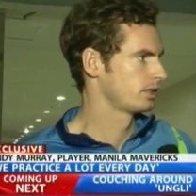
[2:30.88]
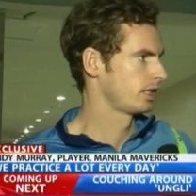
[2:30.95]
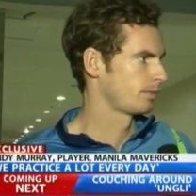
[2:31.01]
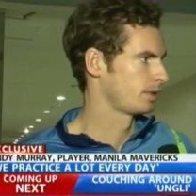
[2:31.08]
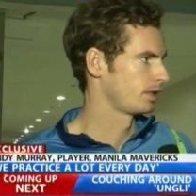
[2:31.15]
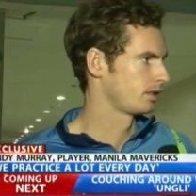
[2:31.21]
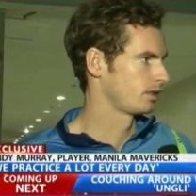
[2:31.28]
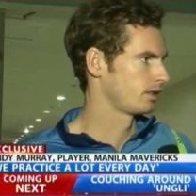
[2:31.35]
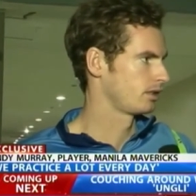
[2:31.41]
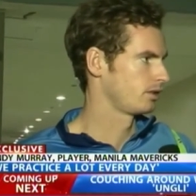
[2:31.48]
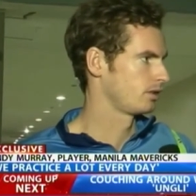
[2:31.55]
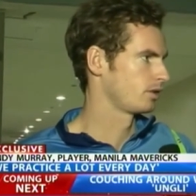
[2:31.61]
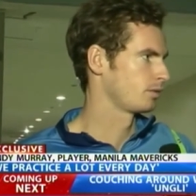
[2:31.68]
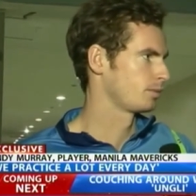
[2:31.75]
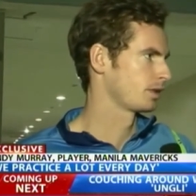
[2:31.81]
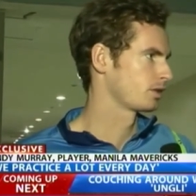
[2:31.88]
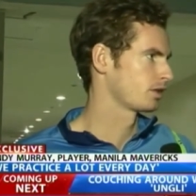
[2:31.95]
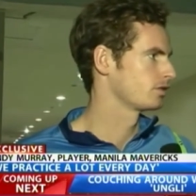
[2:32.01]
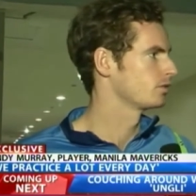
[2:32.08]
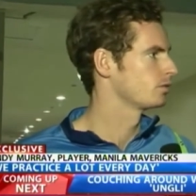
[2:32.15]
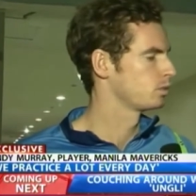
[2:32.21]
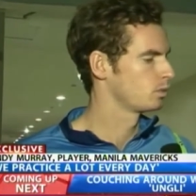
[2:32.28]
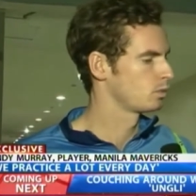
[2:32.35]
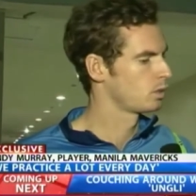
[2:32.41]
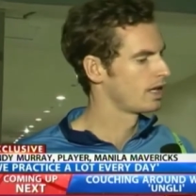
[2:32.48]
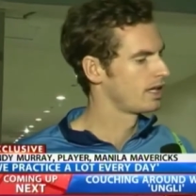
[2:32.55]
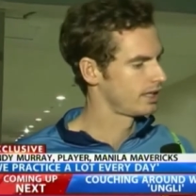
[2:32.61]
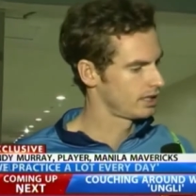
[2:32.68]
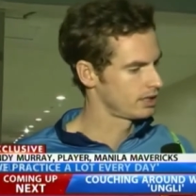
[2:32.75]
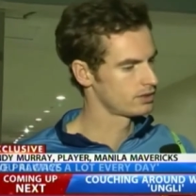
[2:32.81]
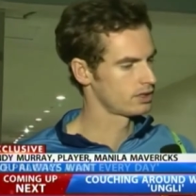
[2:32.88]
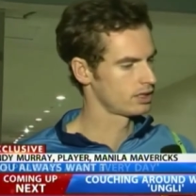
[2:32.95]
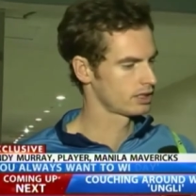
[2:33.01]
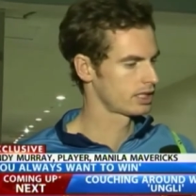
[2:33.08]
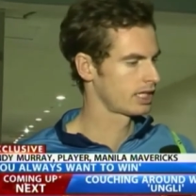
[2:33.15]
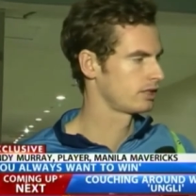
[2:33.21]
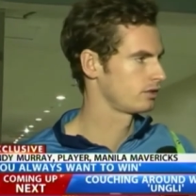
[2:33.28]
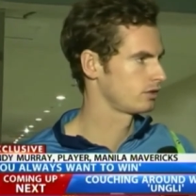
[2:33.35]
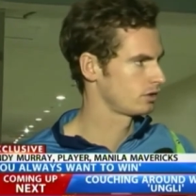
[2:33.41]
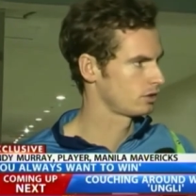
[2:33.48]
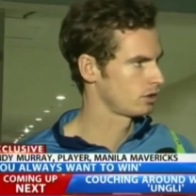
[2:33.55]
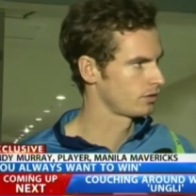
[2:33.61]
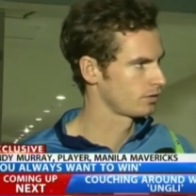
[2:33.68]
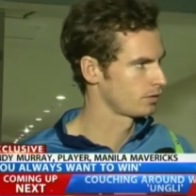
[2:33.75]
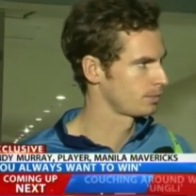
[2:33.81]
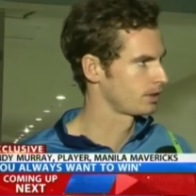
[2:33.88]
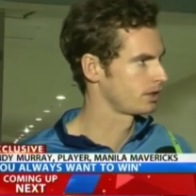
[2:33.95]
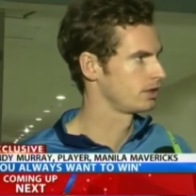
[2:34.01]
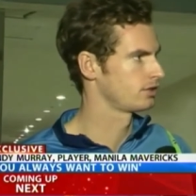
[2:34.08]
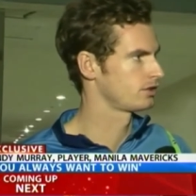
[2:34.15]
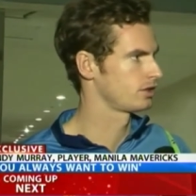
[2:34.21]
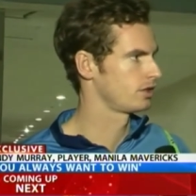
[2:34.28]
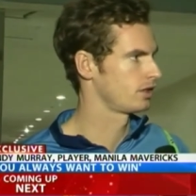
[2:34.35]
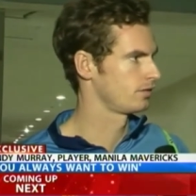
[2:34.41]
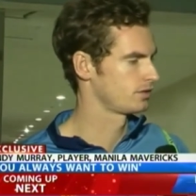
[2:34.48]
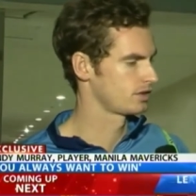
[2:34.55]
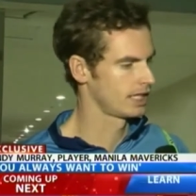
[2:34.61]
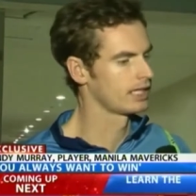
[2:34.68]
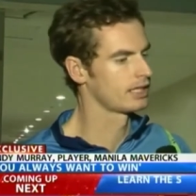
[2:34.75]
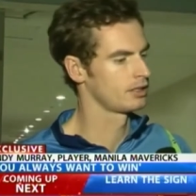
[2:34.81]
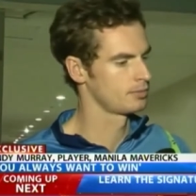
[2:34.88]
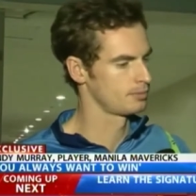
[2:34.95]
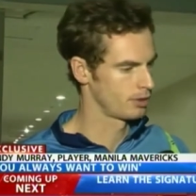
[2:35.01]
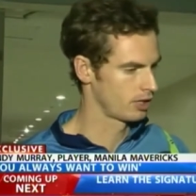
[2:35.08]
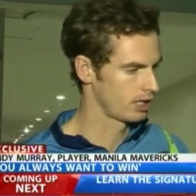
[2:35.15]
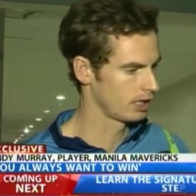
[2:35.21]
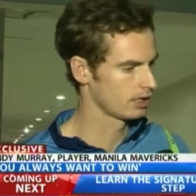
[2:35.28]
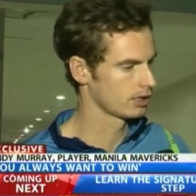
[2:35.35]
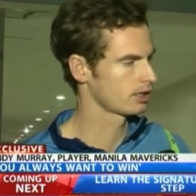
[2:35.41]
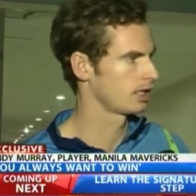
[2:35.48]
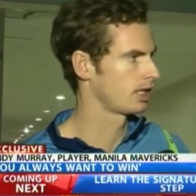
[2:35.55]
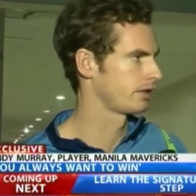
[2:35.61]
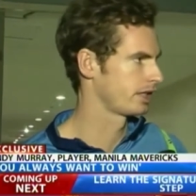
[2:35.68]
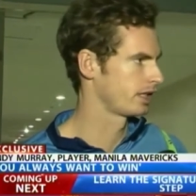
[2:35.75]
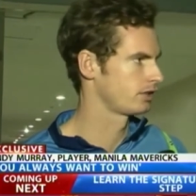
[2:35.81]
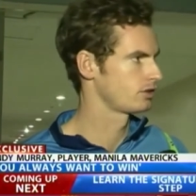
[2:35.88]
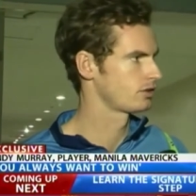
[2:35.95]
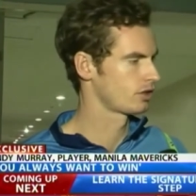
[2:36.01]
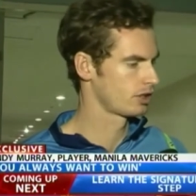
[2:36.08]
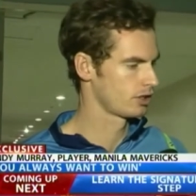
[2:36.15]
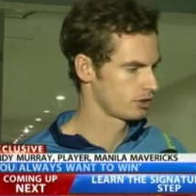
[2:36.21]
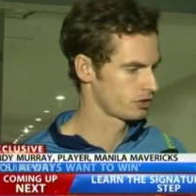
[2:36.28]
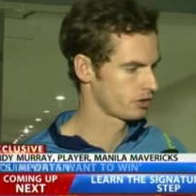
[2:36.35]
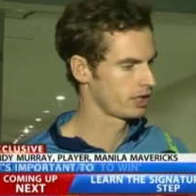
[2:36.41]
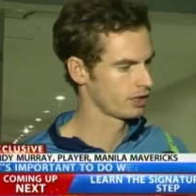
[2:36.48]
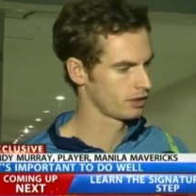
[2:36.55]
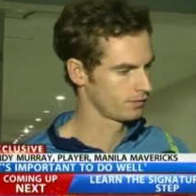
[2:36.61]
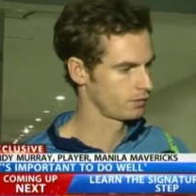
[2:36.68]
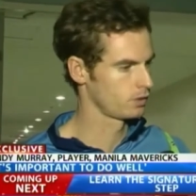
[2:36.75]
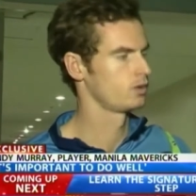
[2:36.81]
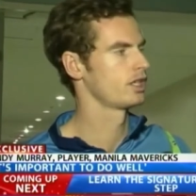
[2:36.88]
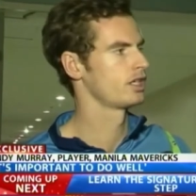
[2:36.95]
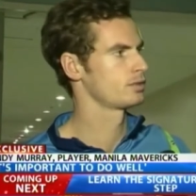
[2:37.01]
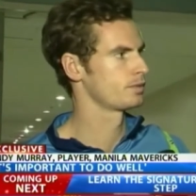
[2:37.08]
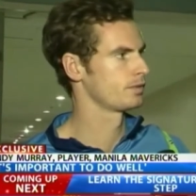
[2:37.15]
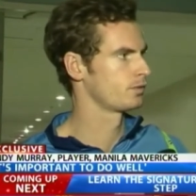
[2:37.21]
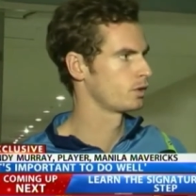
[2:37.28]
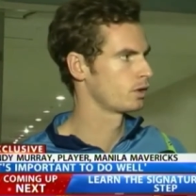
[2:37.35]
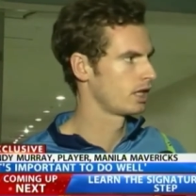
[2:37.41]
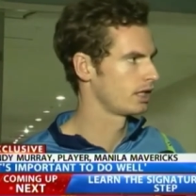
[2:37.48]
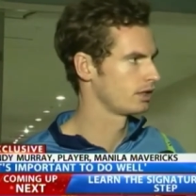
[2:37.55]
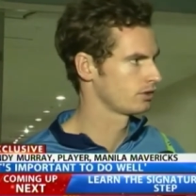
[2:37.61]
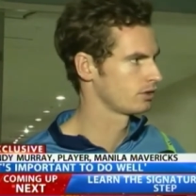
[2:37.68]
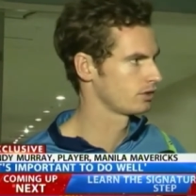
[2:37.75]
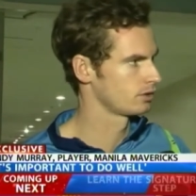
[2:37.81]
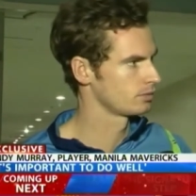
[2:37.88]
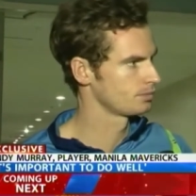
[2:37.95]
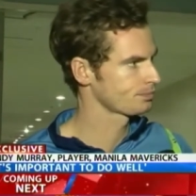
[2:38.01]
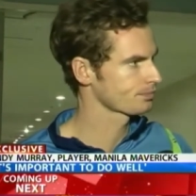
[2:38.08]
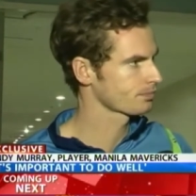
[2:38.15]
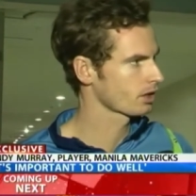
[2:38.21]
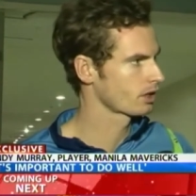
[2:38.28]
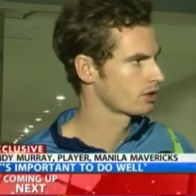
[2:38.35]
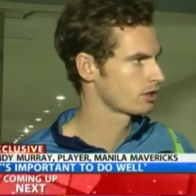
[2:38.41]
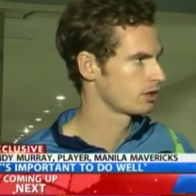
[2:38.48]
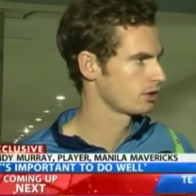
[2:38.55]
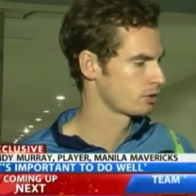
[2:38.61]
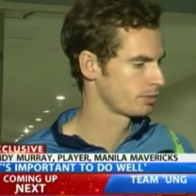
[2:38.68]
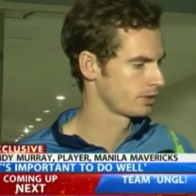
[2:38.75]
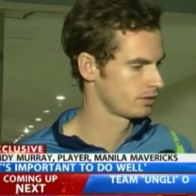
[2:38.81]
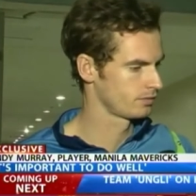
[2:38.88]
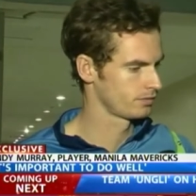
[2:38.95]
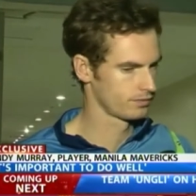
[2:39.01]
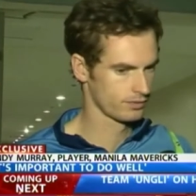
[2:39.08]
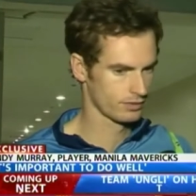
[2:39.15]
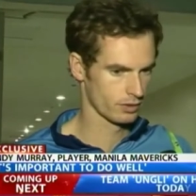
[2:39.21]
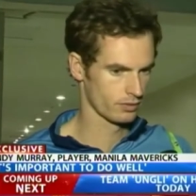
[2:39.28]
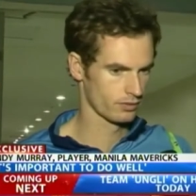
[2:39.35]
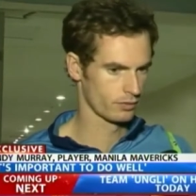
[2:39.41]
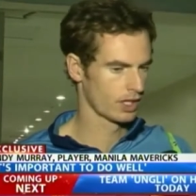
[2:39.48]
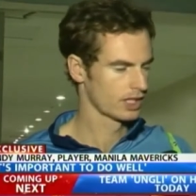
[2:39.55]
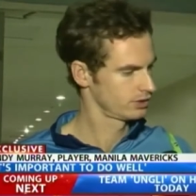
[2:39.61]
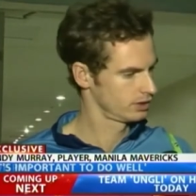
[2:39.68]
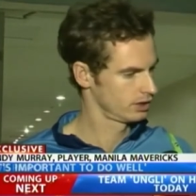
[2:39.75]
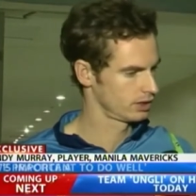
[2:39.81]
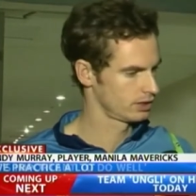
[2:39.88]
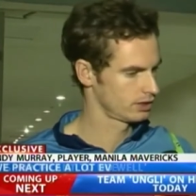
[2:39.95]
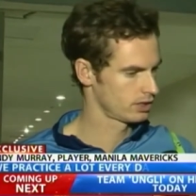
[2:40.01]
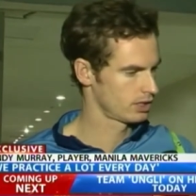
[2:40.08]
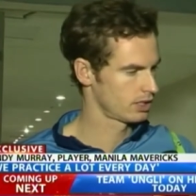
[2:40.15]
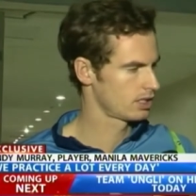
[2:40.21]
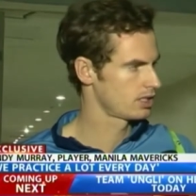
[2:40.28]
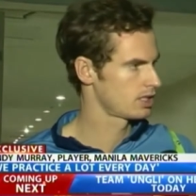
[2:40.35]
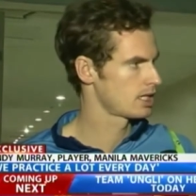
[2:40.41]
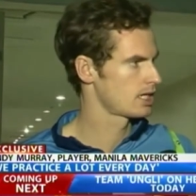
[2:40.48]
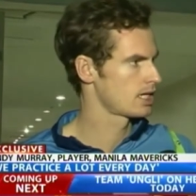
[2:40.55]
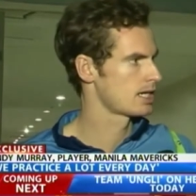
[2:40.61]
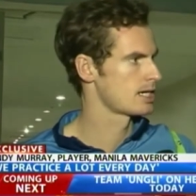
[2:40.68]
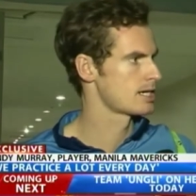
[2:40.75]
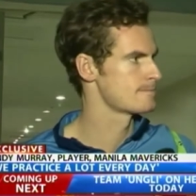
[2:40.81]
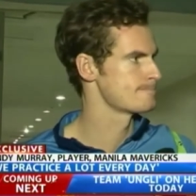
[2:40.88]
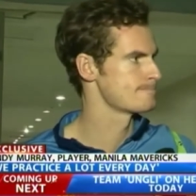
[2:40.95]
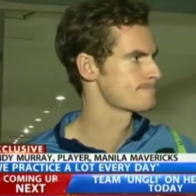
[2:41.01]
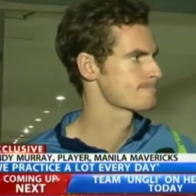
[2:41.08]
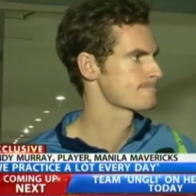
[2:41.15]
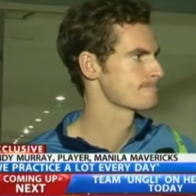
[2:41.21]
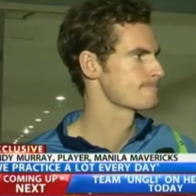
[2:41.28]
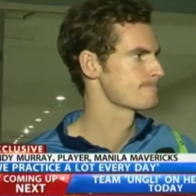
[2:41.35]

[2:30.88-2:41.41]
yeah, I mean, you know, because of when it is in the calendar, a lot of the players are, have taken a break and then started training a few days beforehand. So there's a little bit of sort of rustiness there. Um,